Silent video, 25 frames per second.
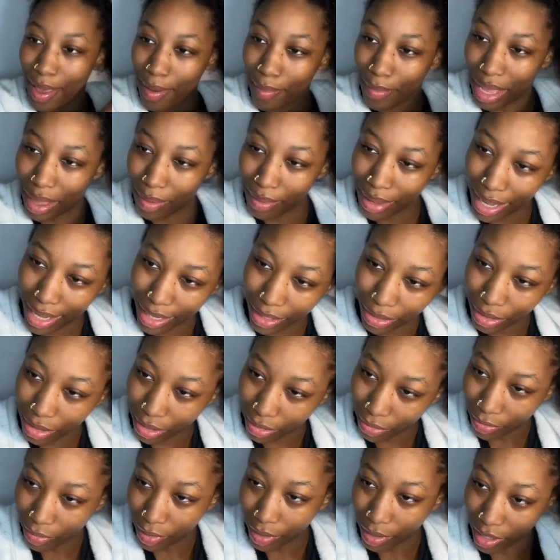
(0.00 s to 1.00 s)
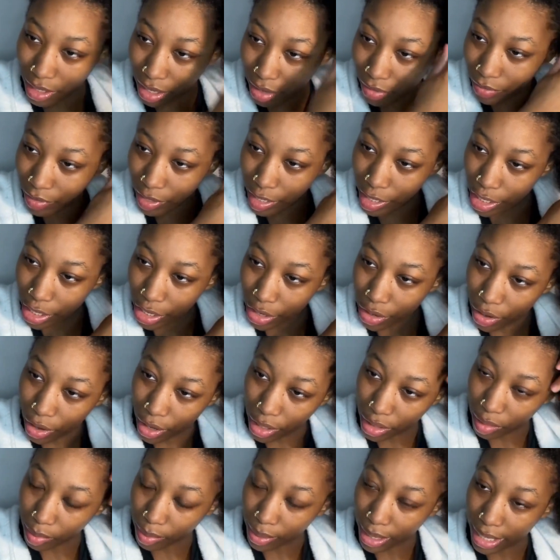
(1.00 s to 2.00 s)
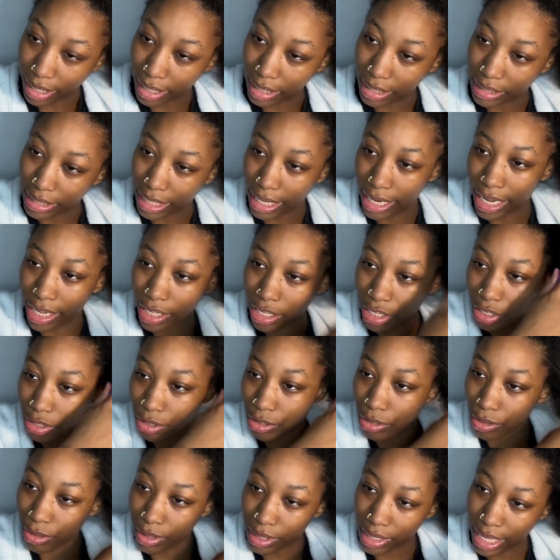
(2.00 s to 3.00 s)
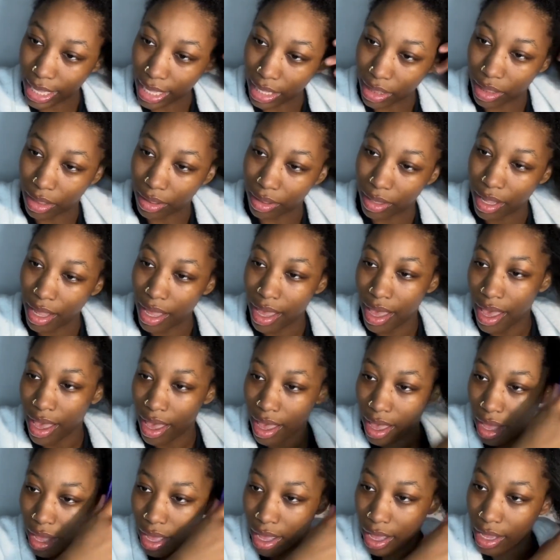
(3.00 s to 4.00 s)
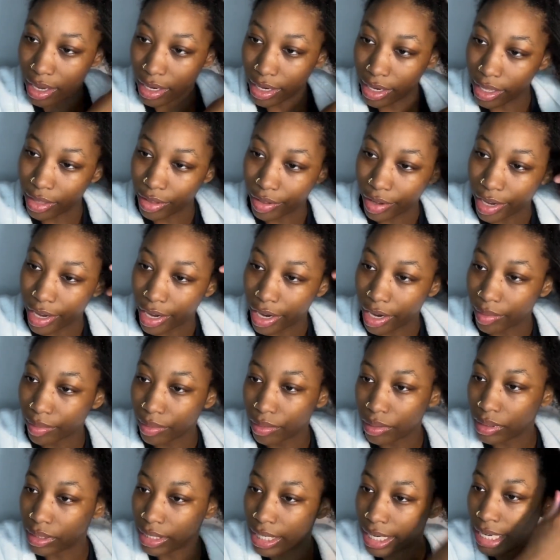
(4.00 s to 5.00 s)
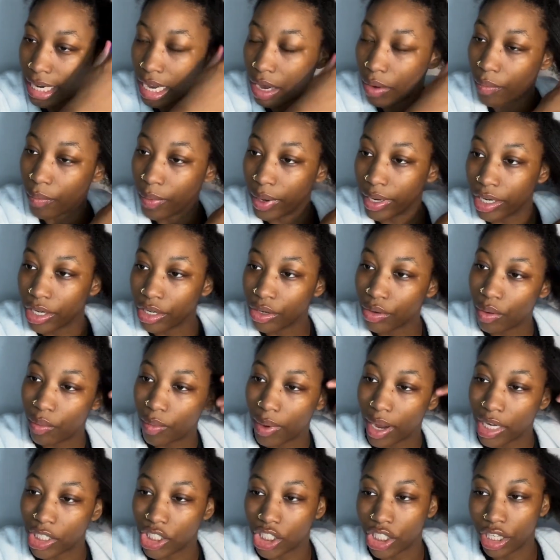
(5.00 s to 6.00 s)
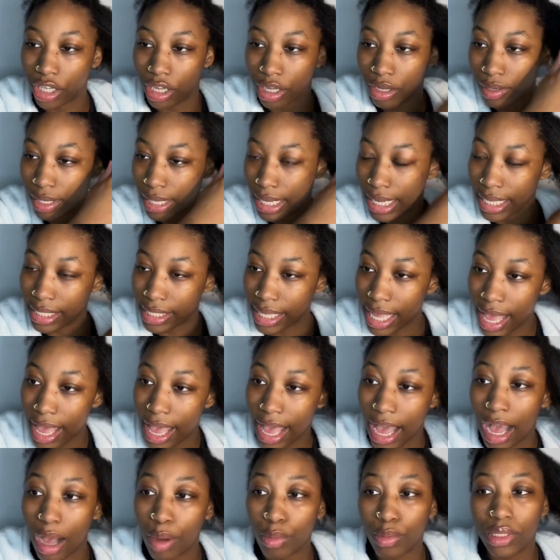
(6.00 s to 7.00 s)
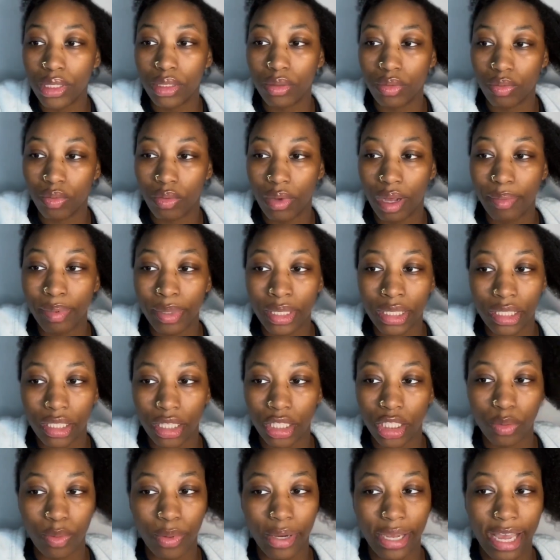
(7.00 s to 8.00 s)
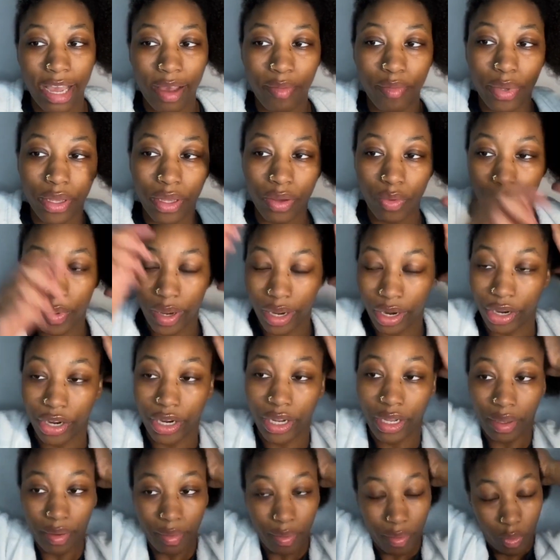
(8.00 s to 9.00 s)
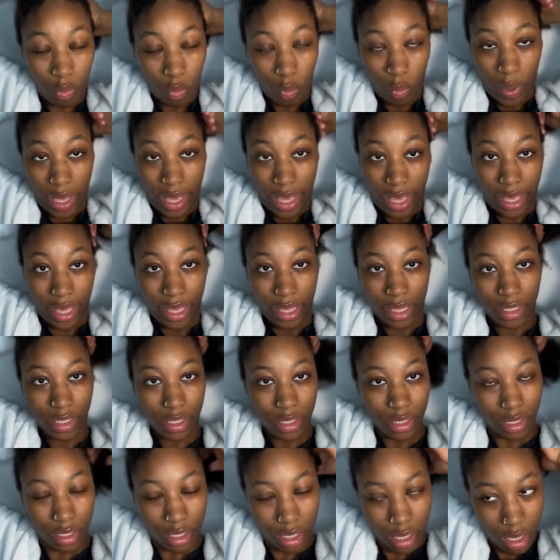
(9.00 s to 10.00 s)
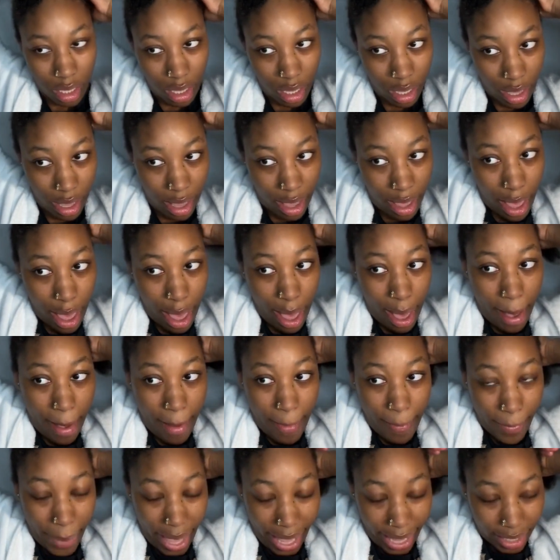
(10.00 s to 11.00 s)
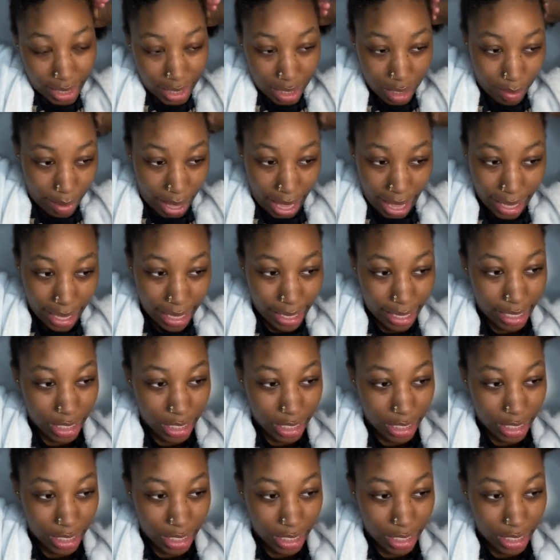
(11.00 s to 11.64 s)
maybe I'll do a video on the products that I use and another hair routine. I want to do a wash and go because up until this point, I've been wearing wigs back to back, and